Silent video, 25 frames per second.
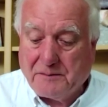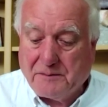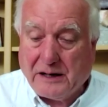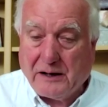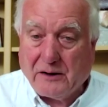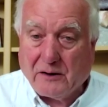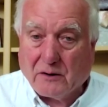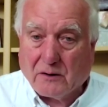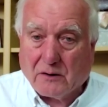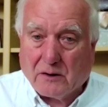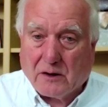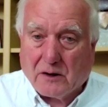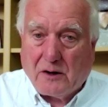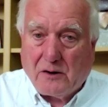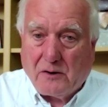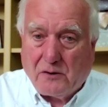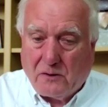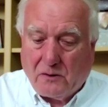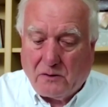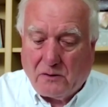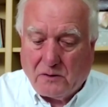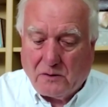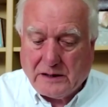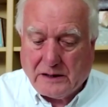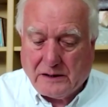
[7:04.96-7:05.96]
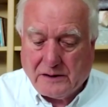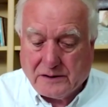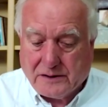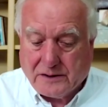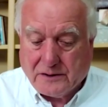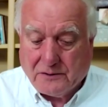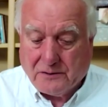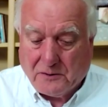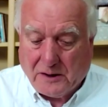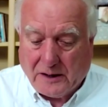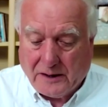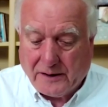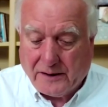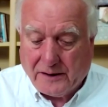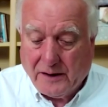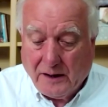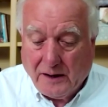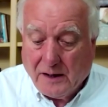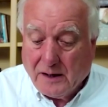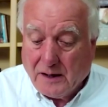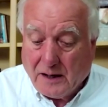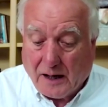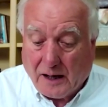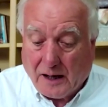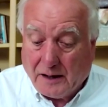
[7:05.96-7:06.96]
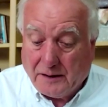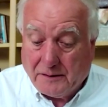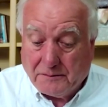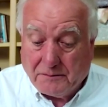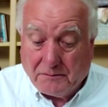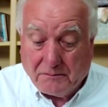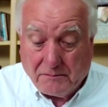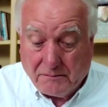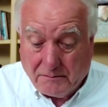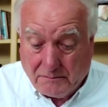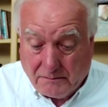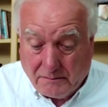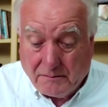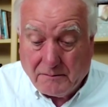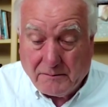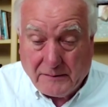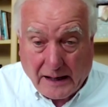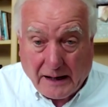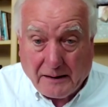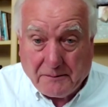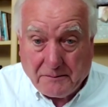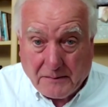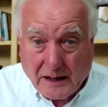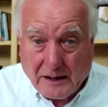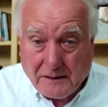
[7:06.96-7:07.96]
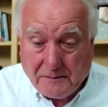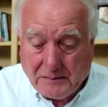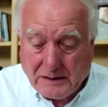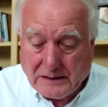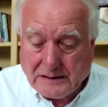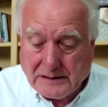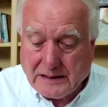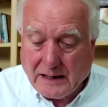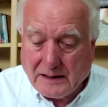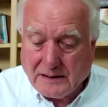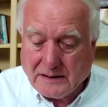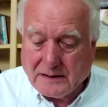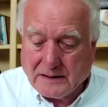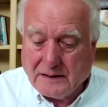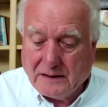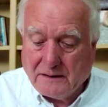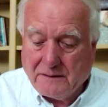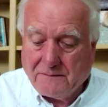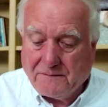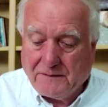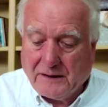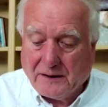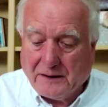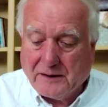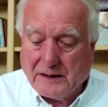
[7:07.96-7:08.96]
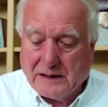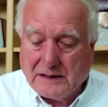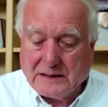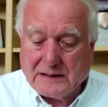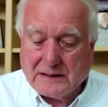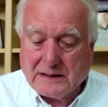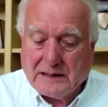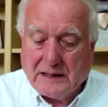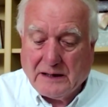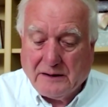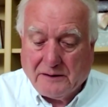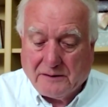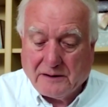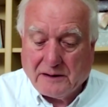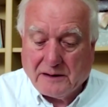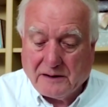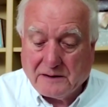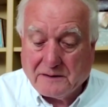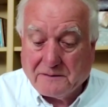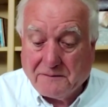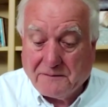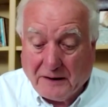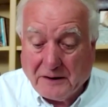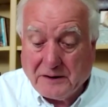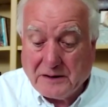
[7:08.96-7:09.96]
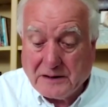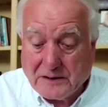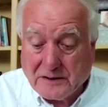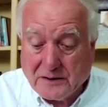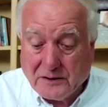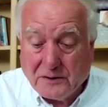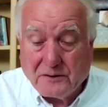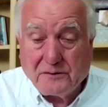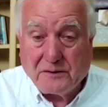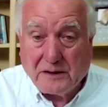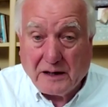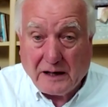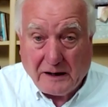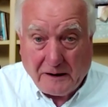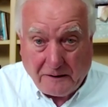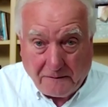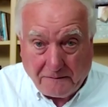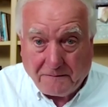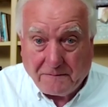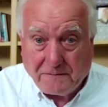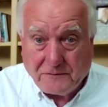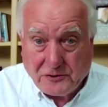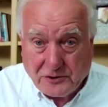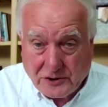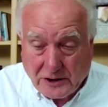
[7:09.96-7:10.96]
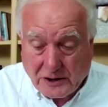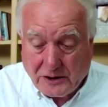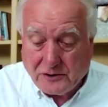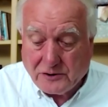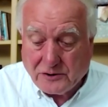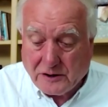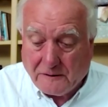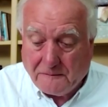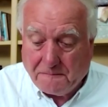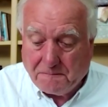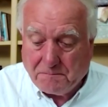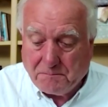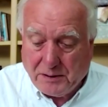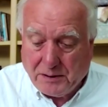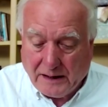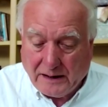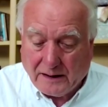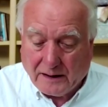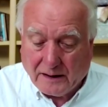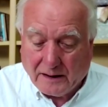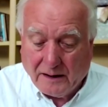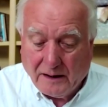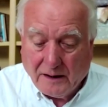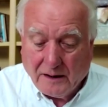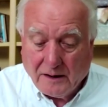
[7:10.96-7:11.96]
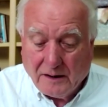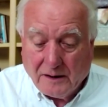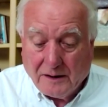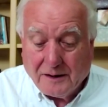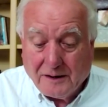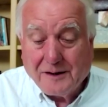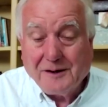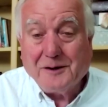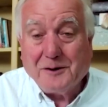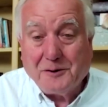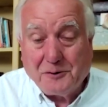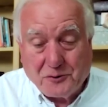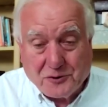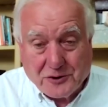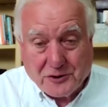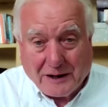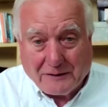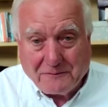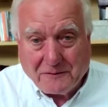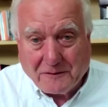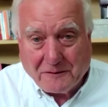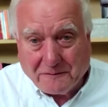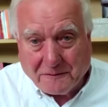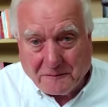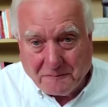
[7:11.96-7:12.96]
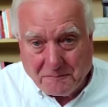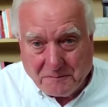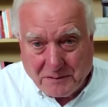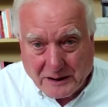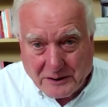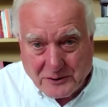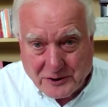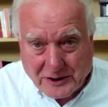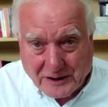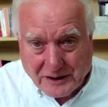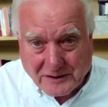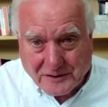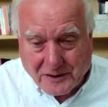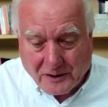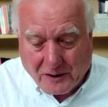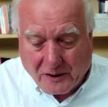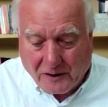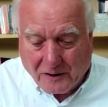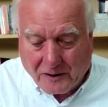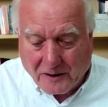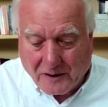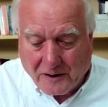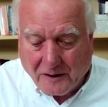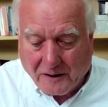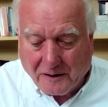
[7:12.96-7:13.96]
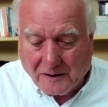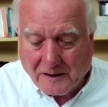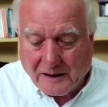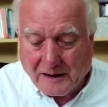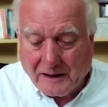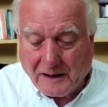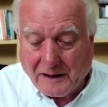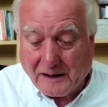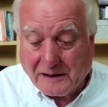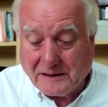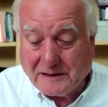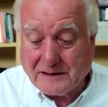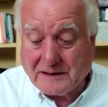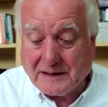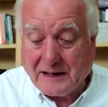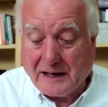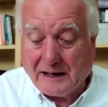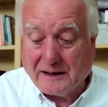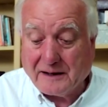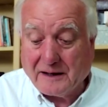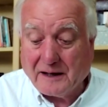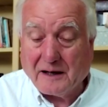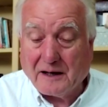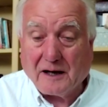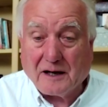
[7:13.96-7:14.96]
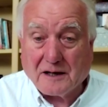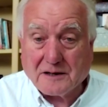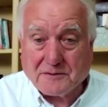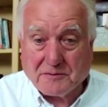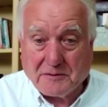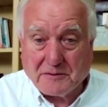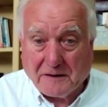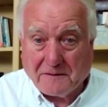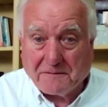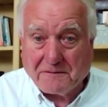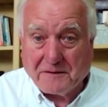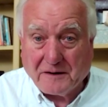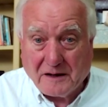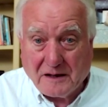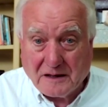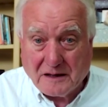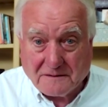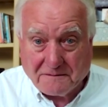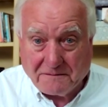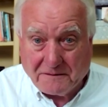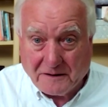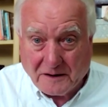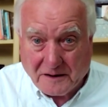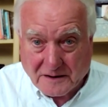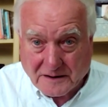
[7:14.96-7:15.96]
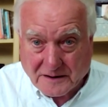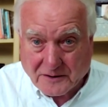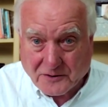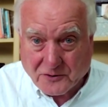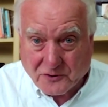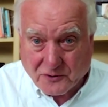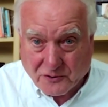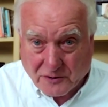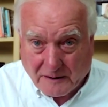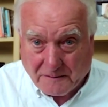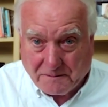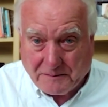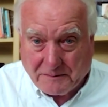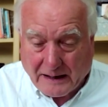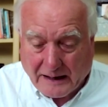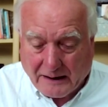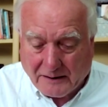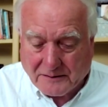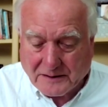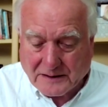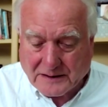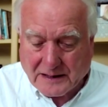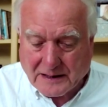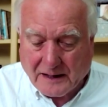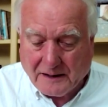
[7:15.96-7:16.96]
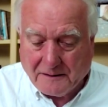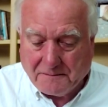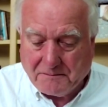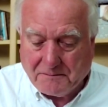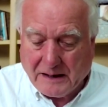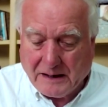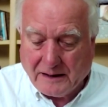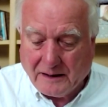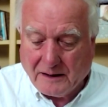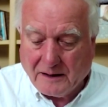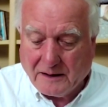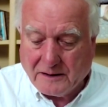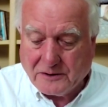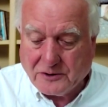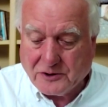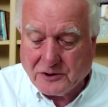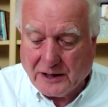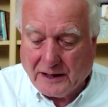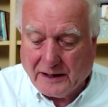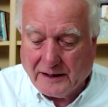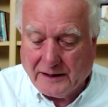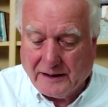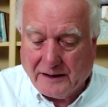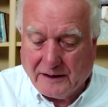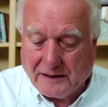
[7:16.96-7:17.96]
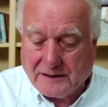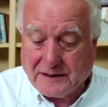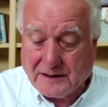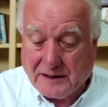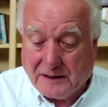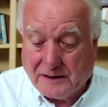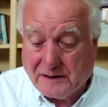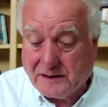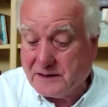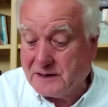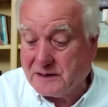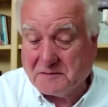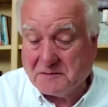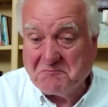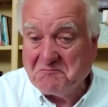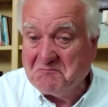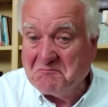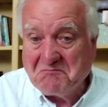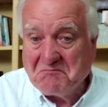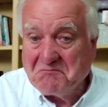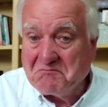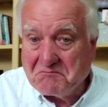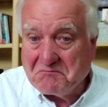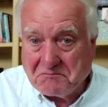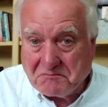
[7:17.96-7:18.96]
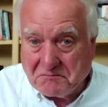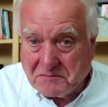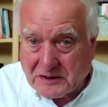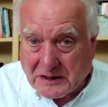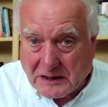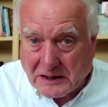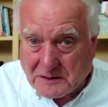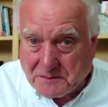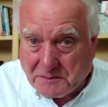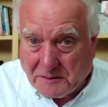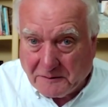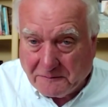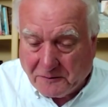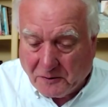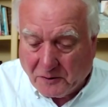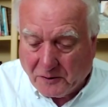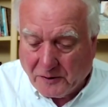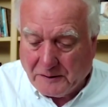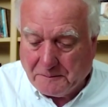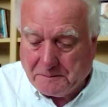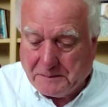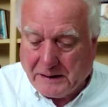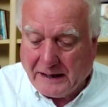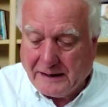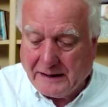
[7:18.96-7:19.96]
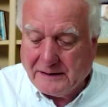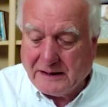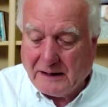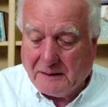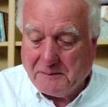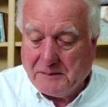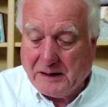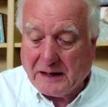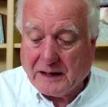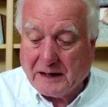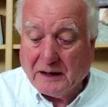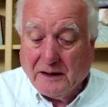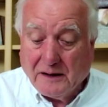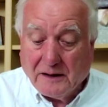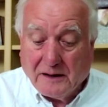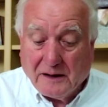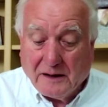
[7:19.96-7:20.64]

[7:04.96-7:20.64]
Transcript: being rolled into one, and that might be tested very soon if Xi Jinping, who traveled from Beijing to Hong Kong, incidentally, last week for his first trip outside mainland China since before the pandemic,